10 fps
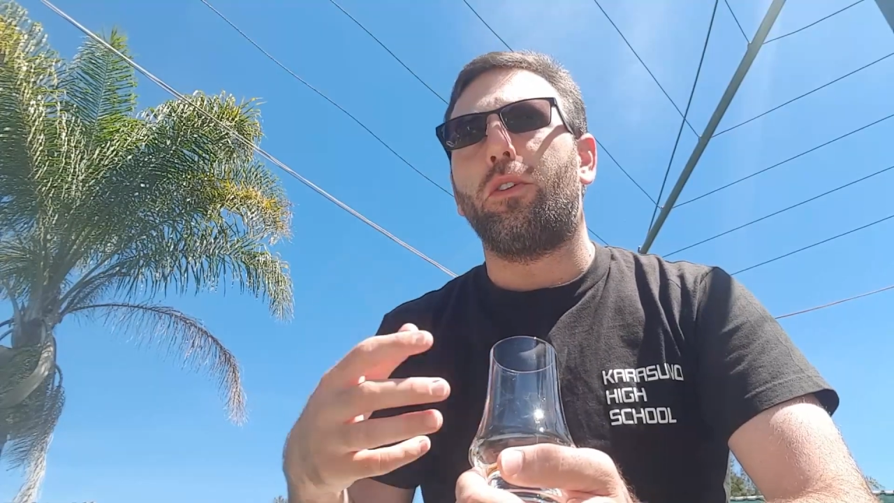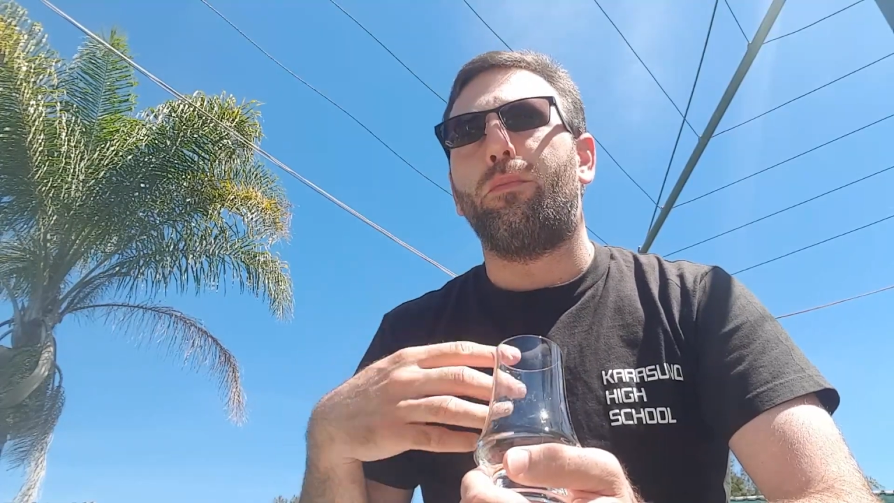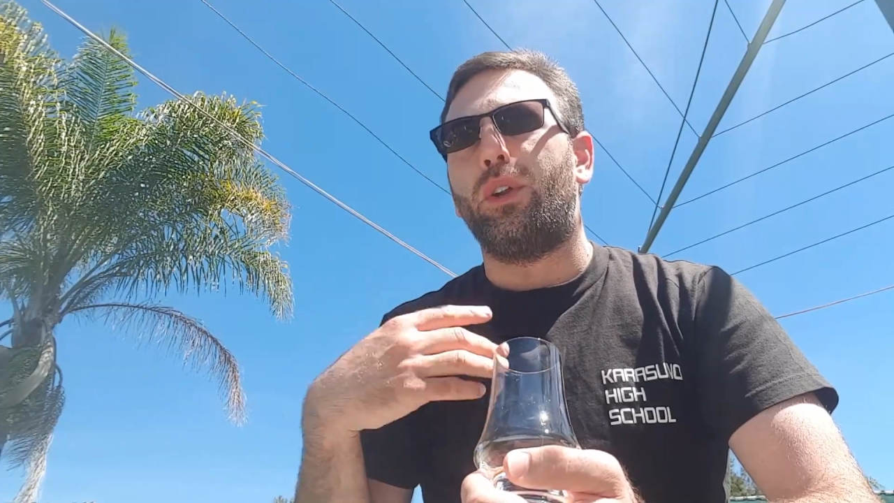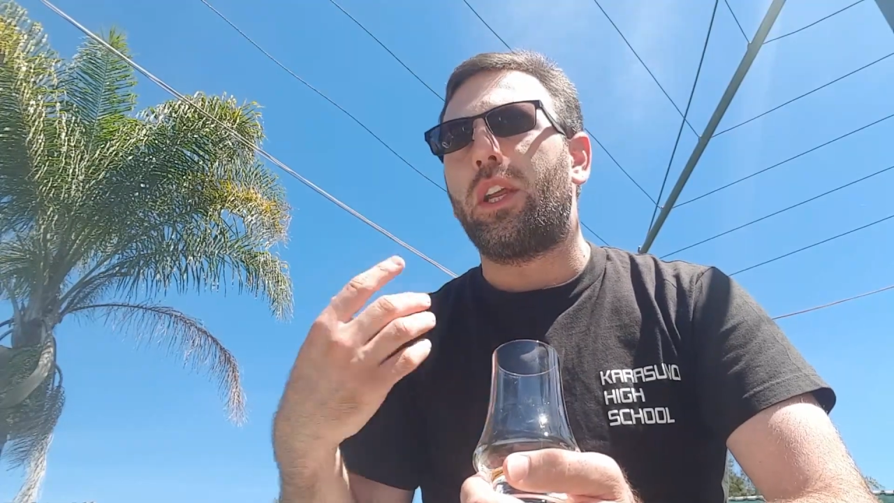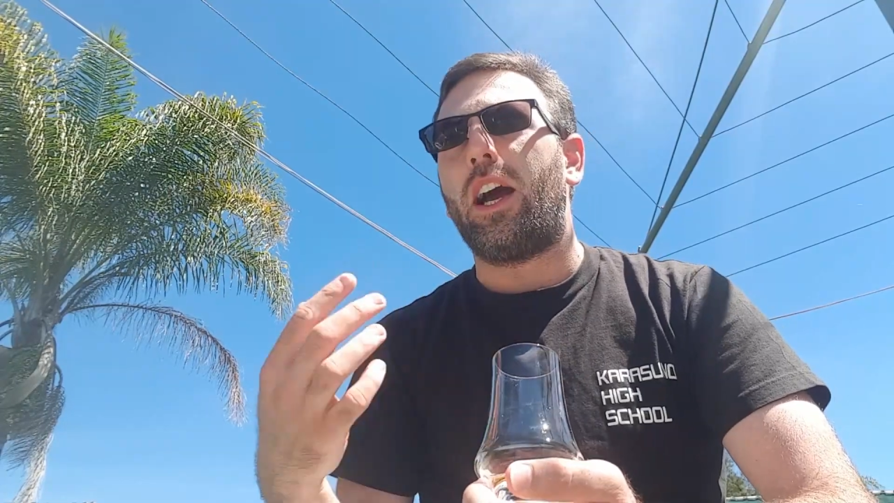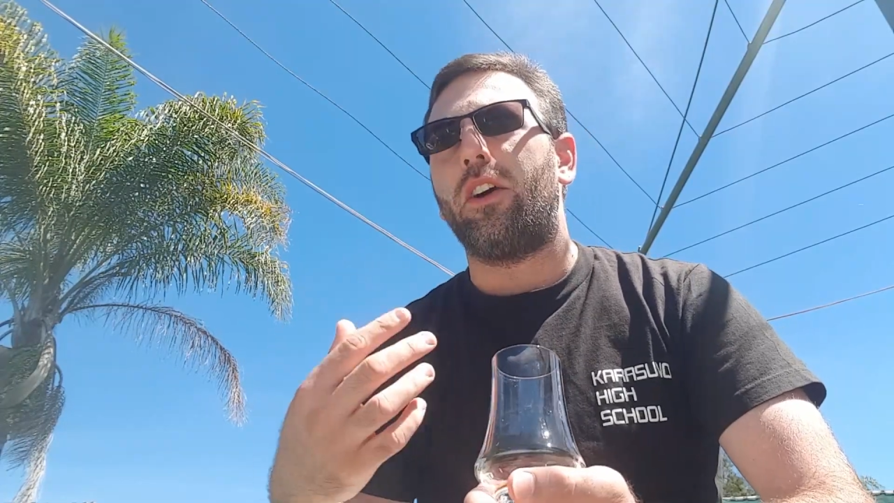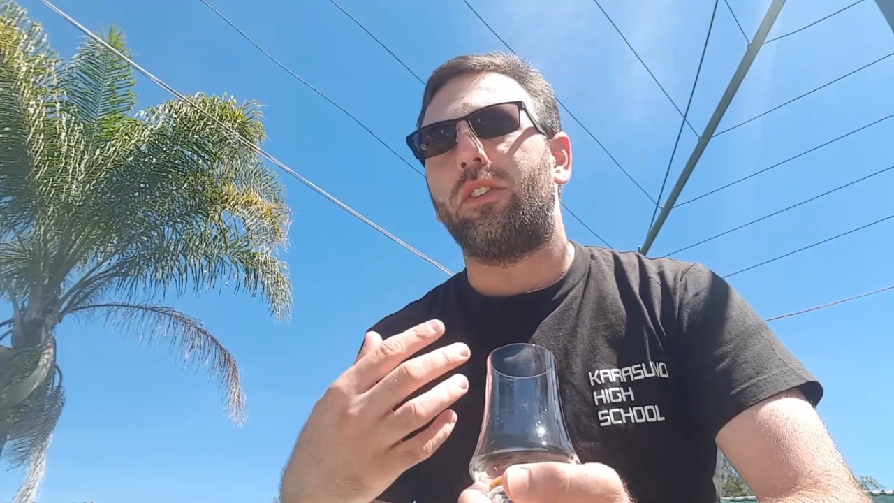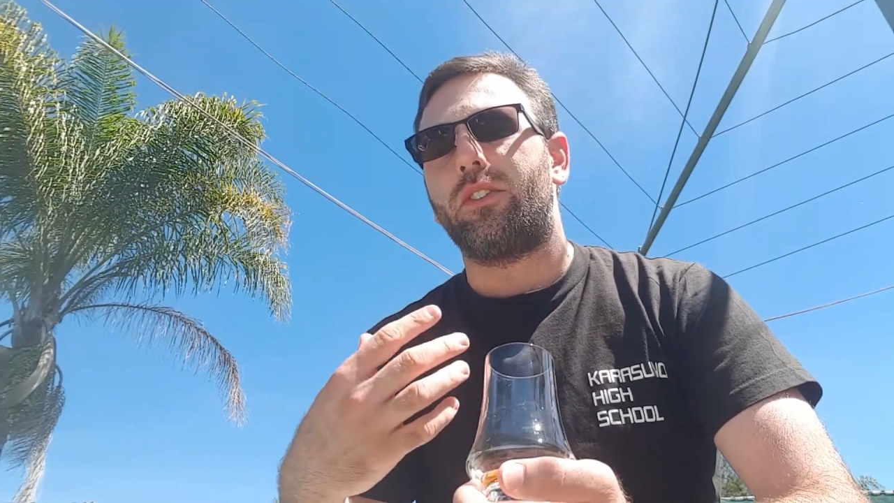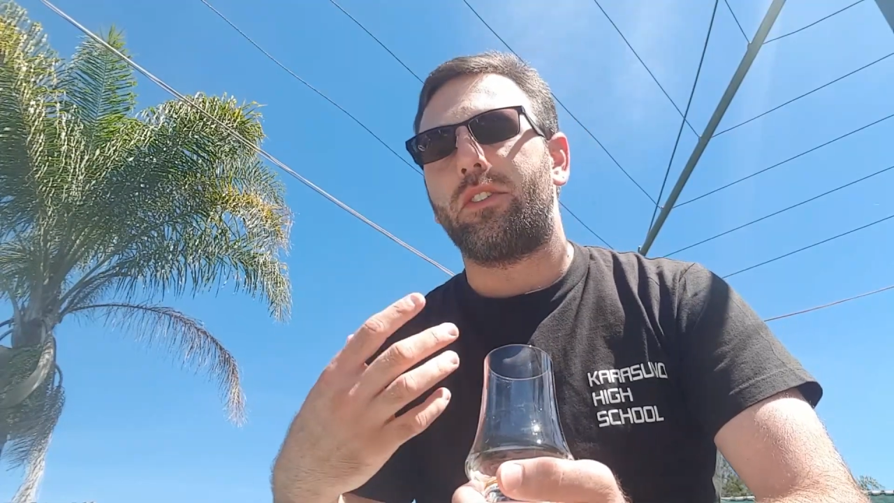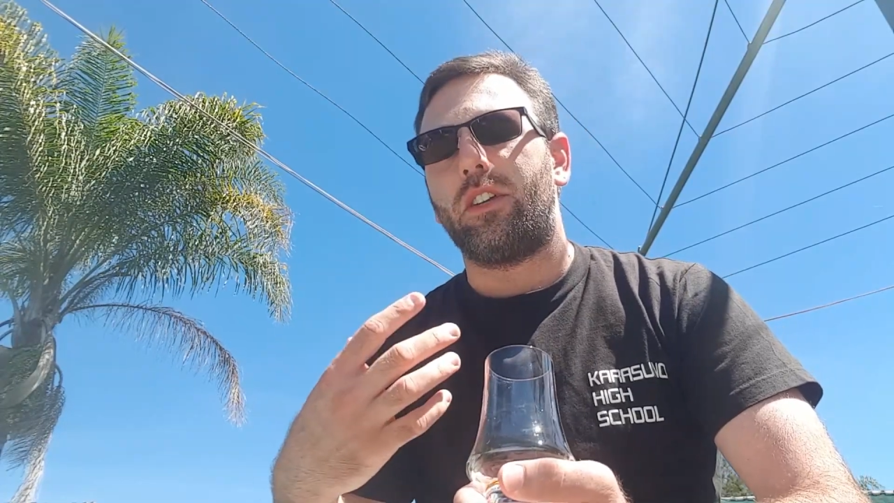bring out
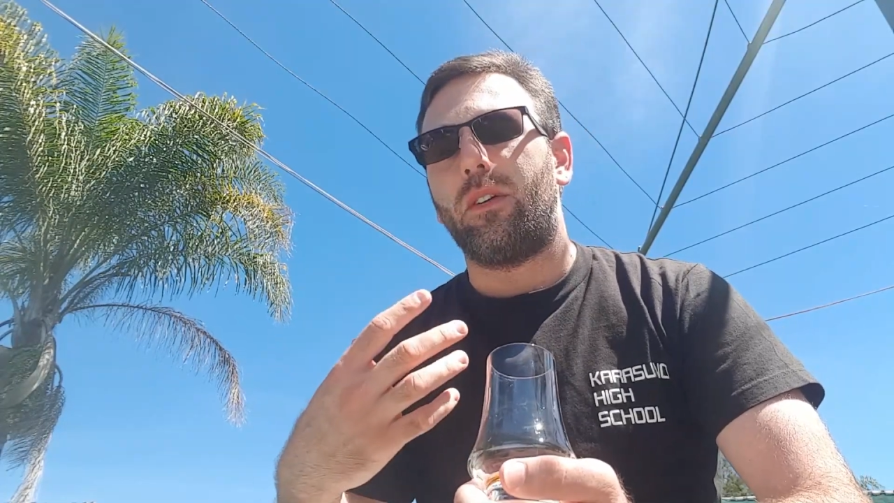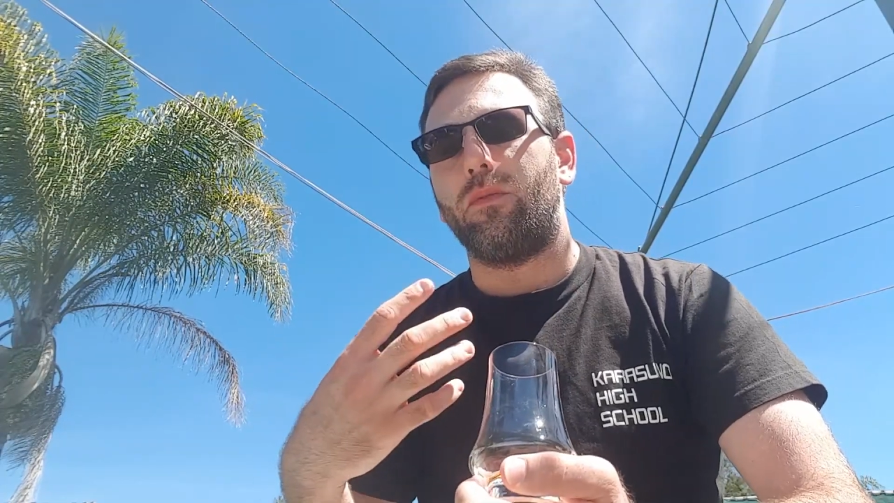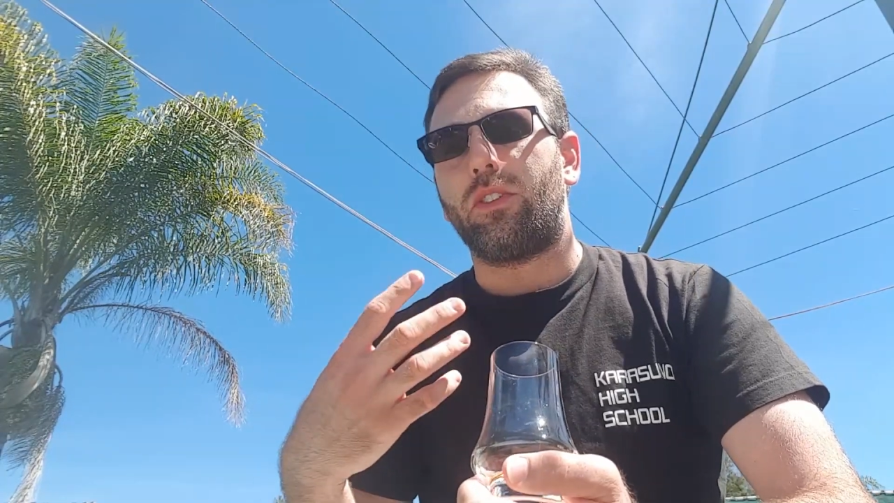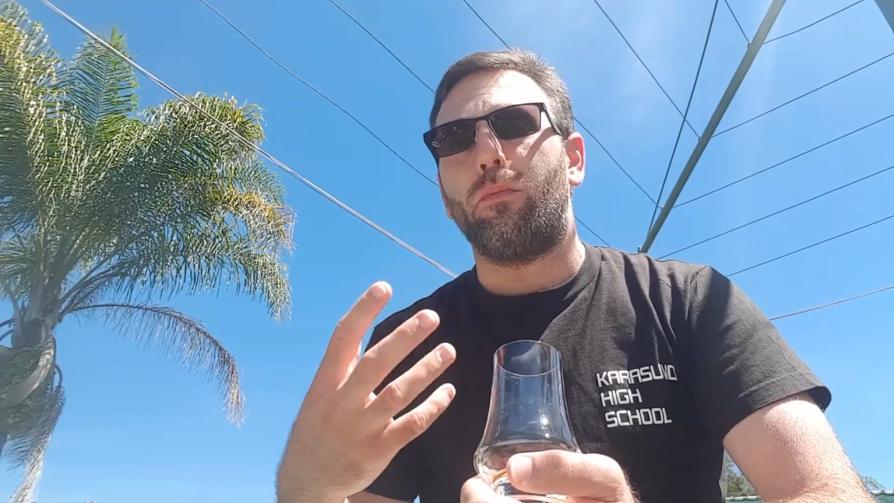some